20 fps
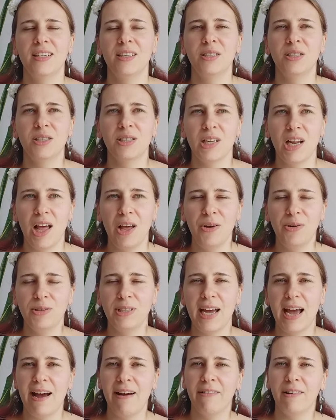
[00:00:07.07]
slow
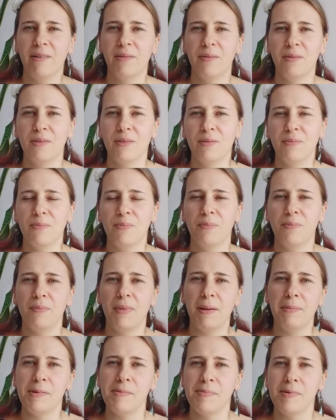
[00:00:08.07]
down and
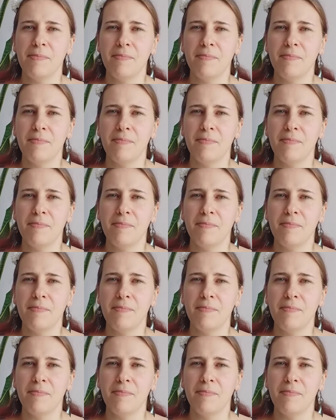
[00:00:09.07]
maybe be